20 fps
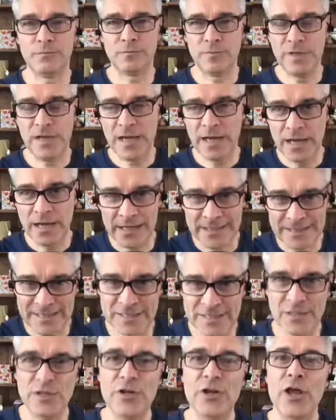I, I
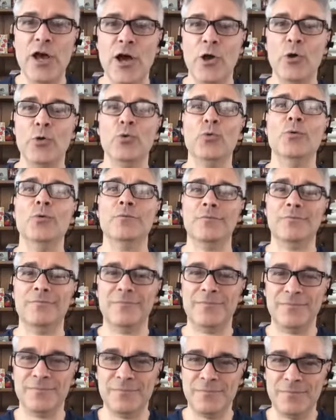didn't know
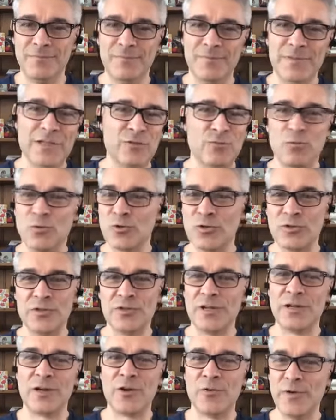this wasn't
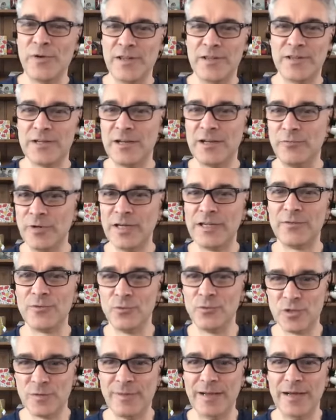a career that I really
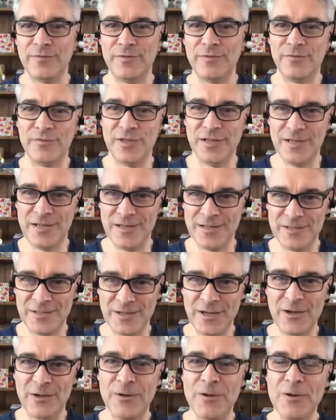thought about 15 years
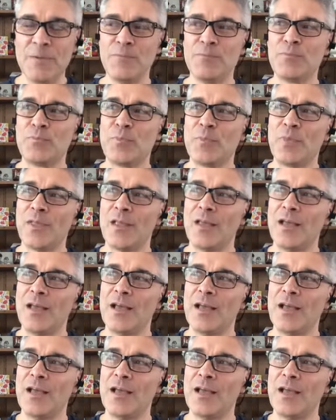ago. Yeah.